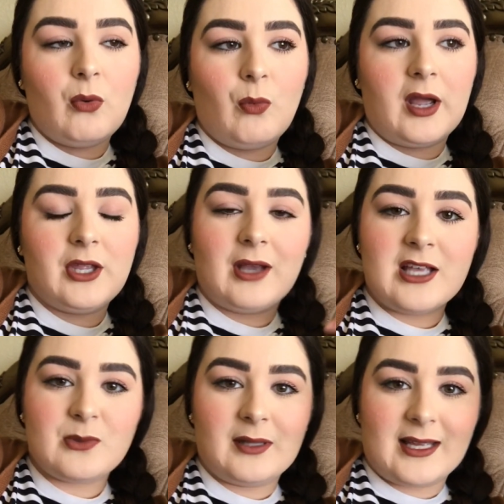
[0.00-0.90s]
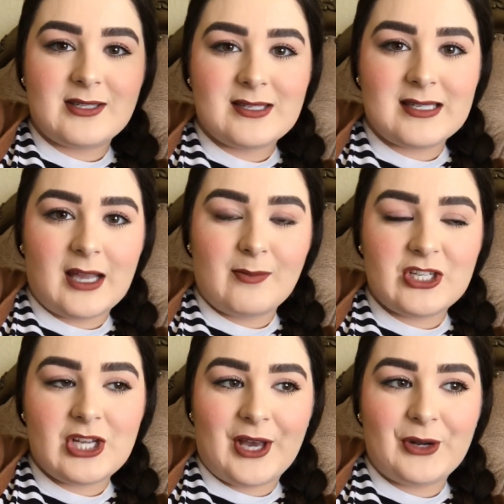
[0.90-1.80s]
what you guys would like to see on my
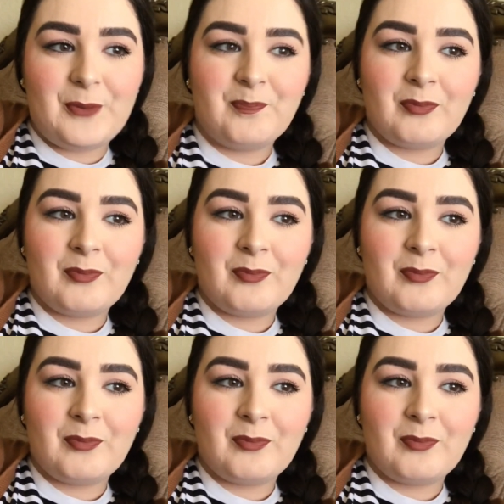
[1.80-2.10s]
channel.